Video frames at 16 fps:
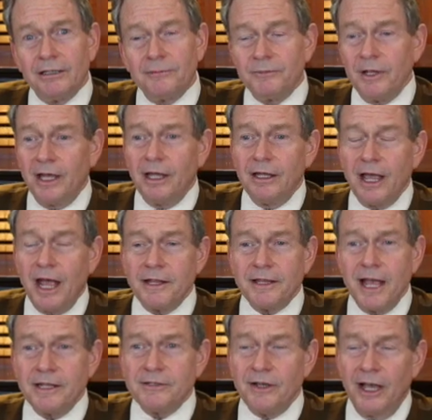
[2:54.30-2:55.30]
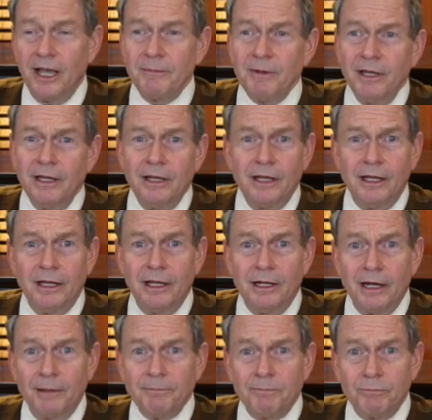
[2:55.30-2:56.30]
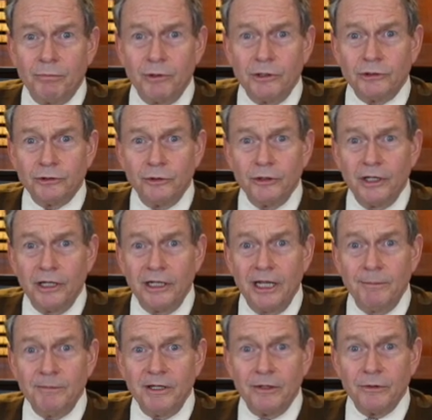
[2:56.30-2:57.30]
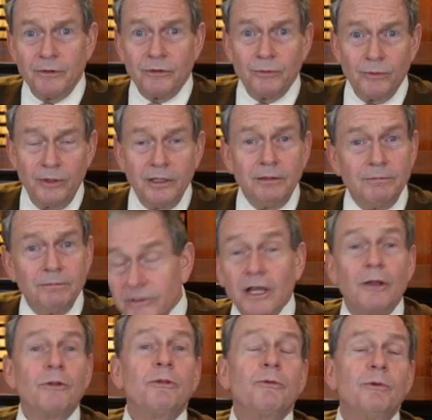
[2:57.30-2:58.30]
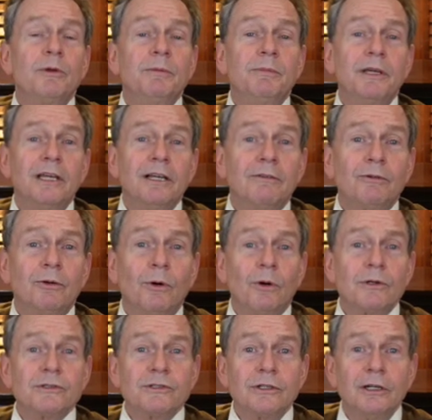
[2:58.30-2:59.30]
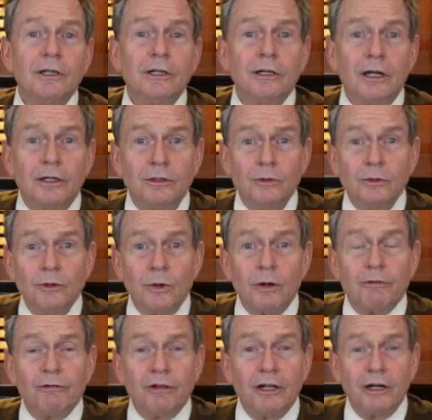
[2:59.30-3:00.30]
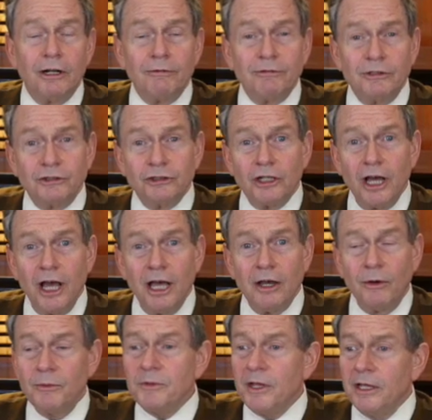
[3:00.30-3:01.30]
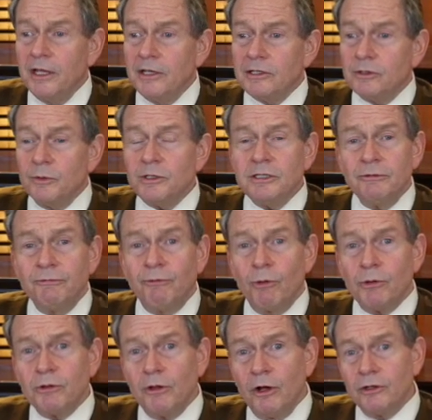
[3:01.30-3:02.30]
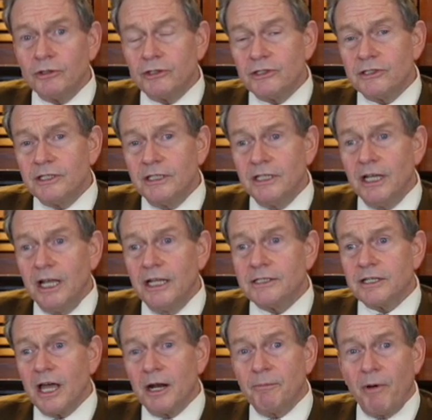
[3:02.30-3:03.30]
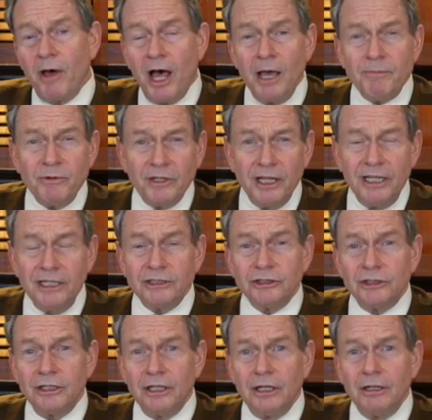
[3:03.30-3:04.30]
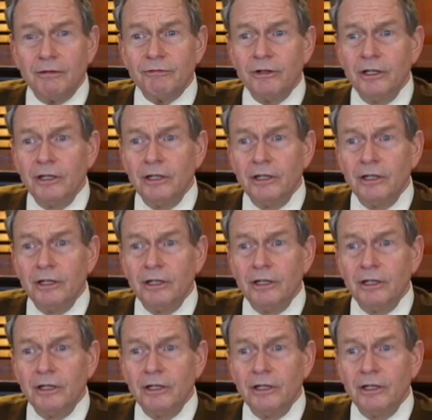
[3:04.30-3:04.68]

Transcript: at that time. And I'm pretty sure you can name the other 3 being, of course, New York, Philadelphia, and Chicago. So it's the 4th largest city. It's got a population of